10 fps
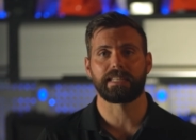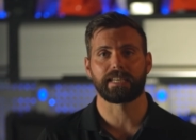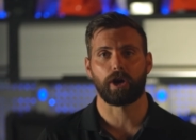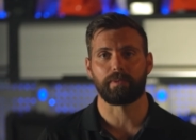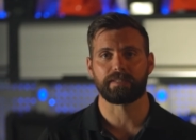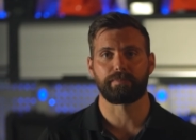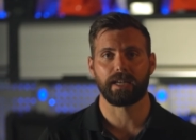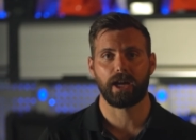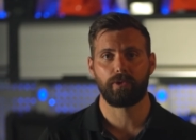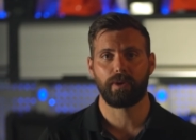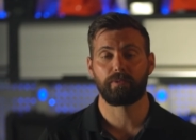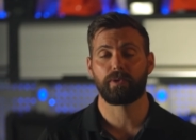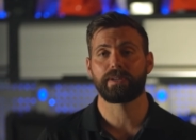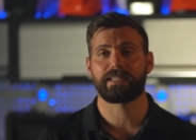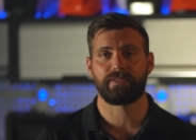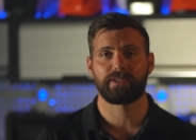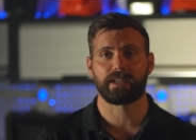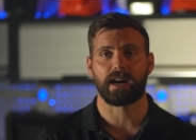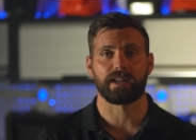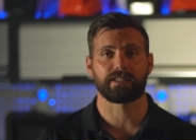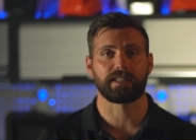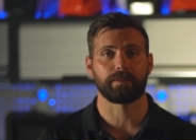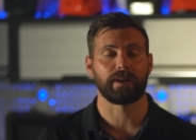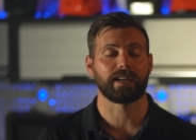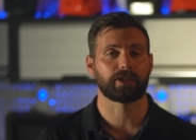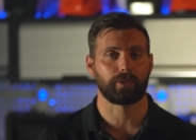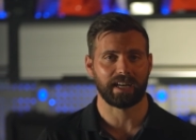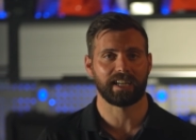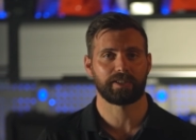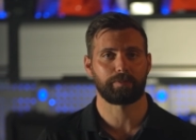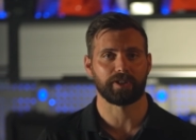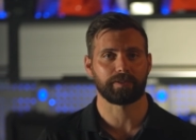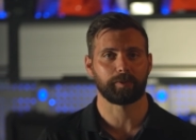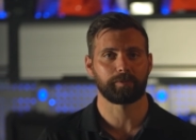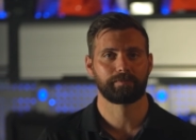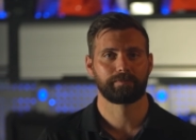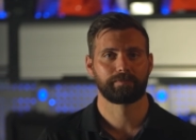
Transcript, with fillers: in the comments below and we'll endeavour to answer them as quickly as possible.